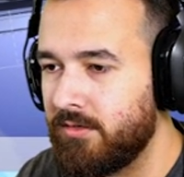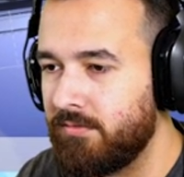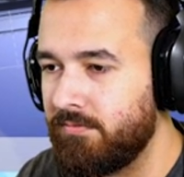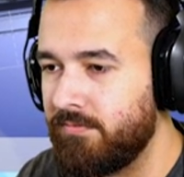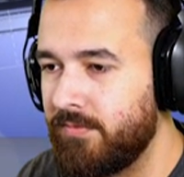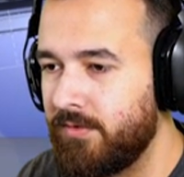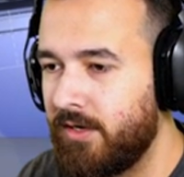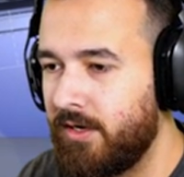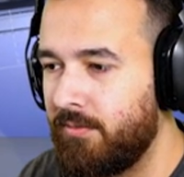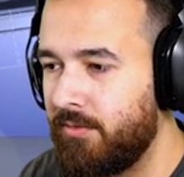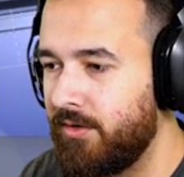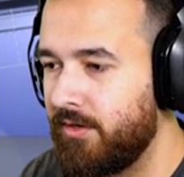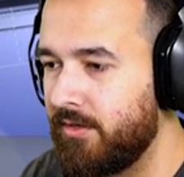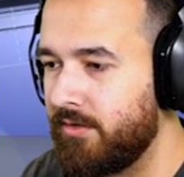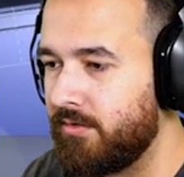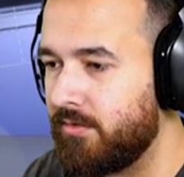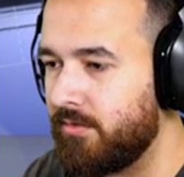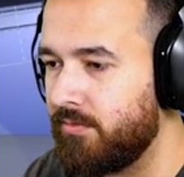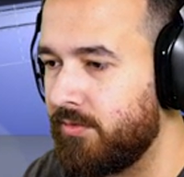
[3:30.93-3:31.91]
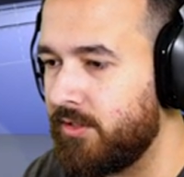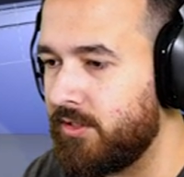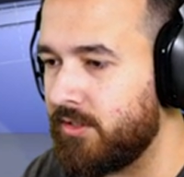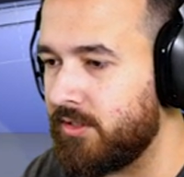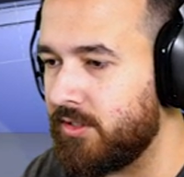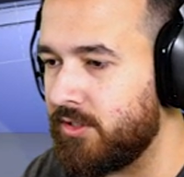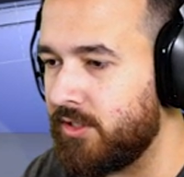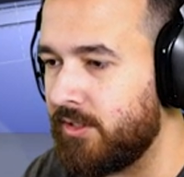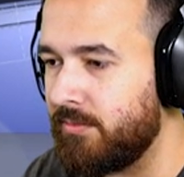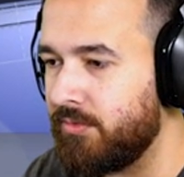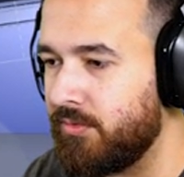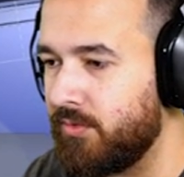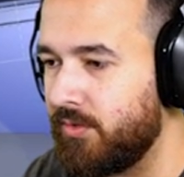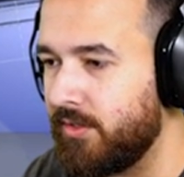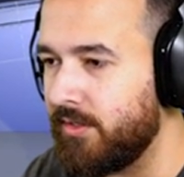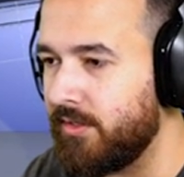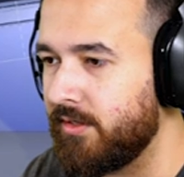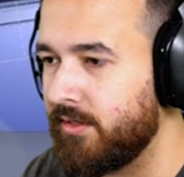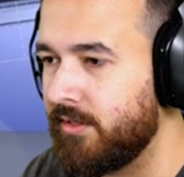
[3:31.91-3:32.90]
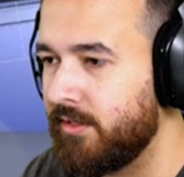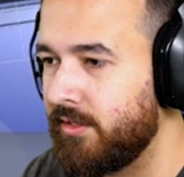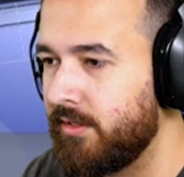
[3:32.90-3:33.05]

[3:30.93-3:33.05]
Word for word: Mm, I want to, which is the cheaper one?